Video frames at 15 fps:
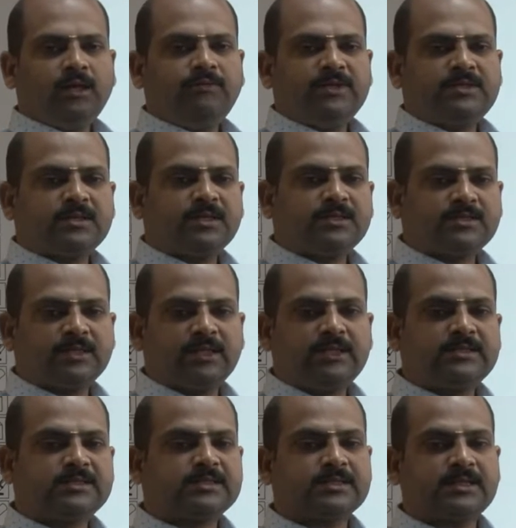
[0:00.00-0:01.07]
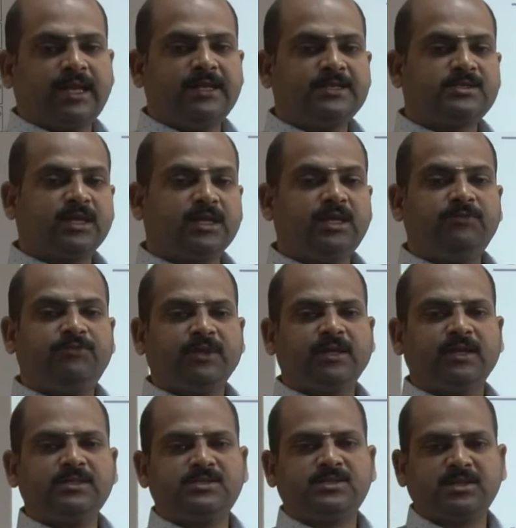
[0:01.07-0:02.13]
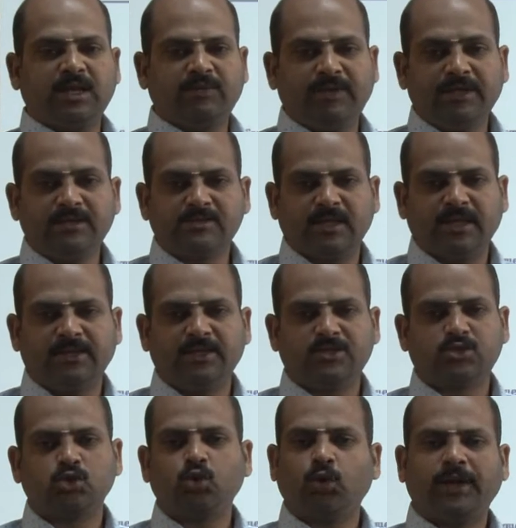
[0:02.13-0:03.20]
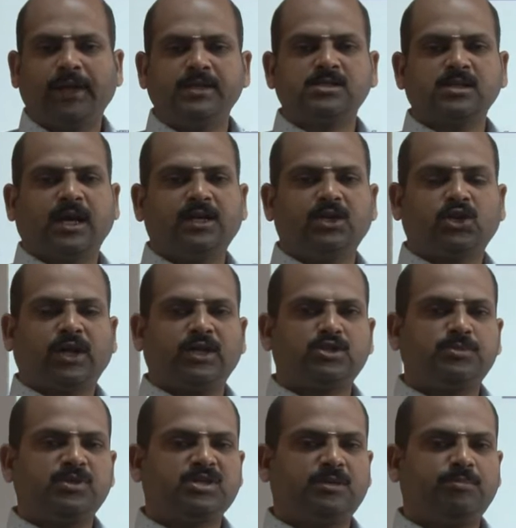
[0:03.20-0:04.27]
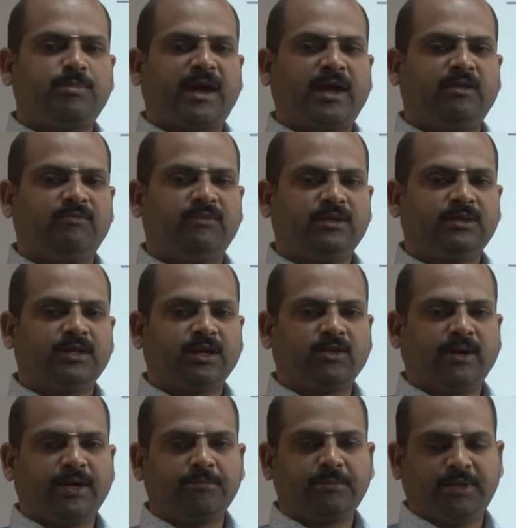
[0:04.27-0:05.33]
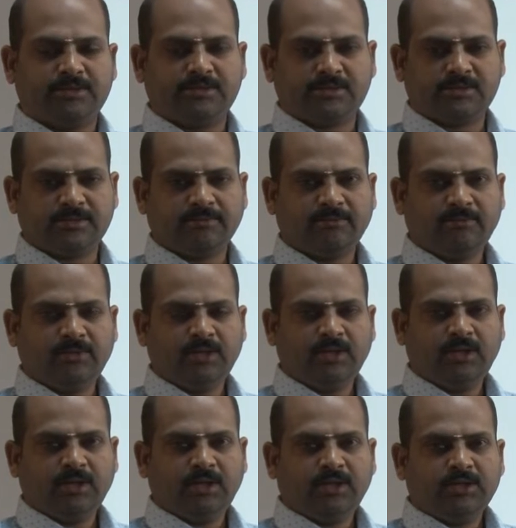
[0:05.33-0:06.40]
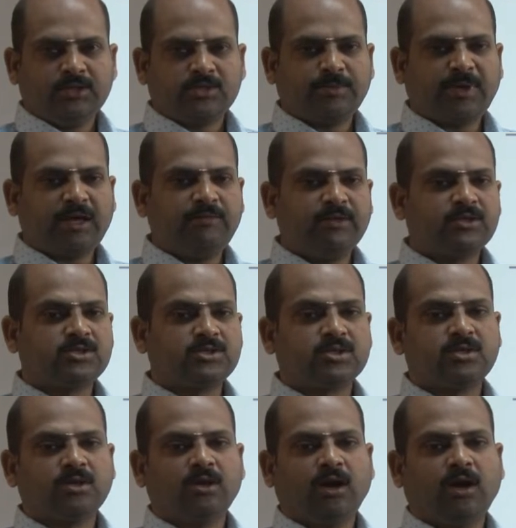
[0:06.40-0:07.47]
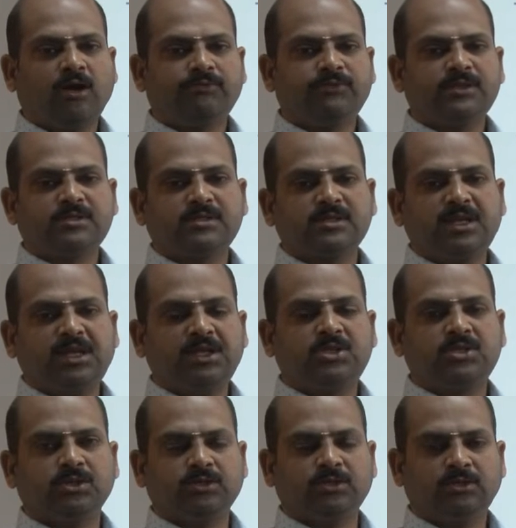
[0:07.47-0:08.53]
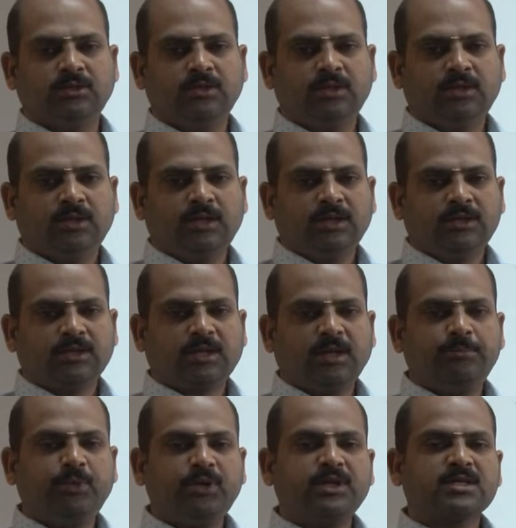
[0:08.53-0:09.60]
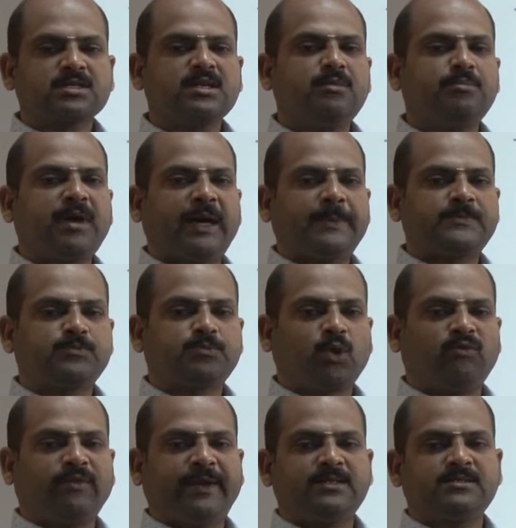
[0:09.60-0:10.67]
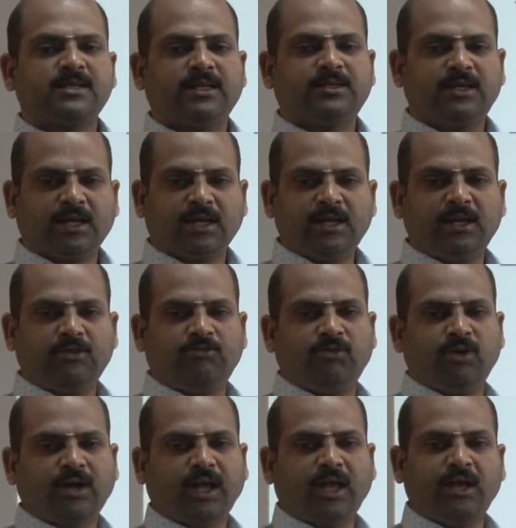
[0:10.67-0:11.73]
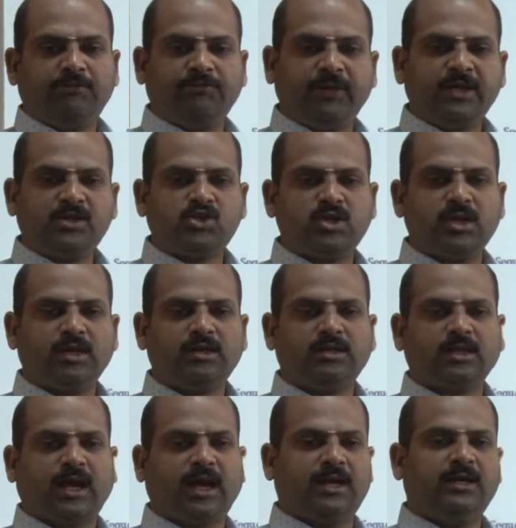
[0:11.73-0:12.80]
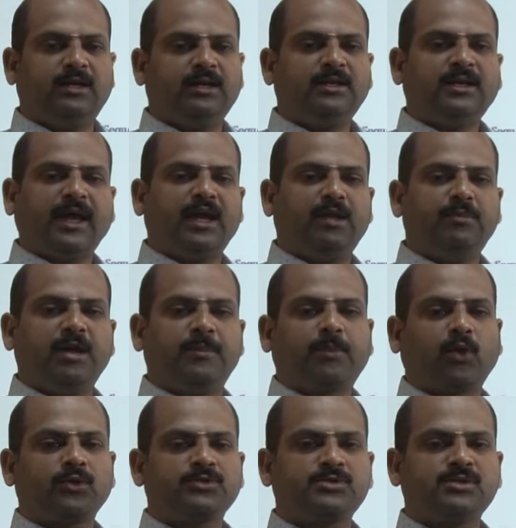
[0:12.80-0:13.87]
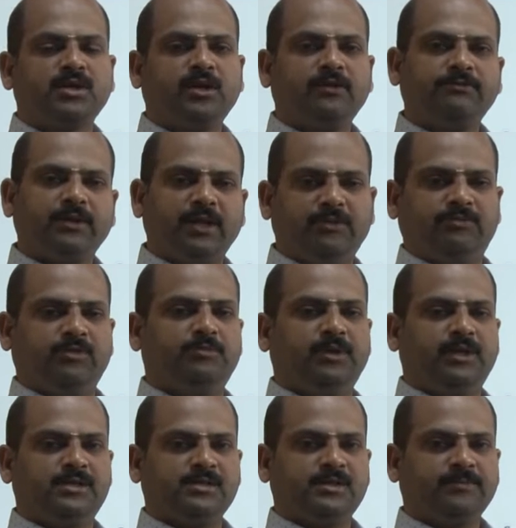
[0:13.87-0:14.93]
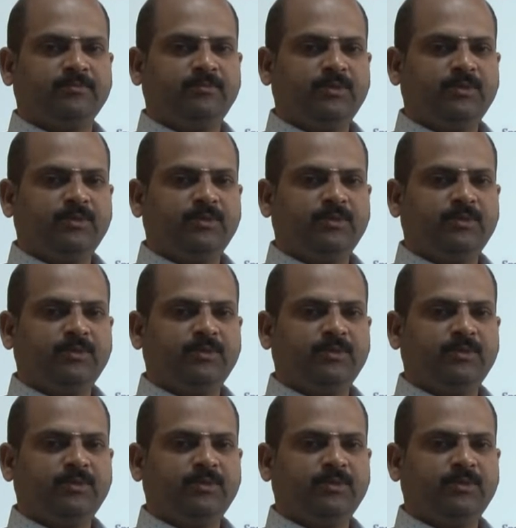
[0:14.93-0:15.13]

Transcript: which results in significant savings in the storage and transmission bandwidth requirements. So, by which of this nature the computational maps provides a technique for efficient and dynamic processing of information.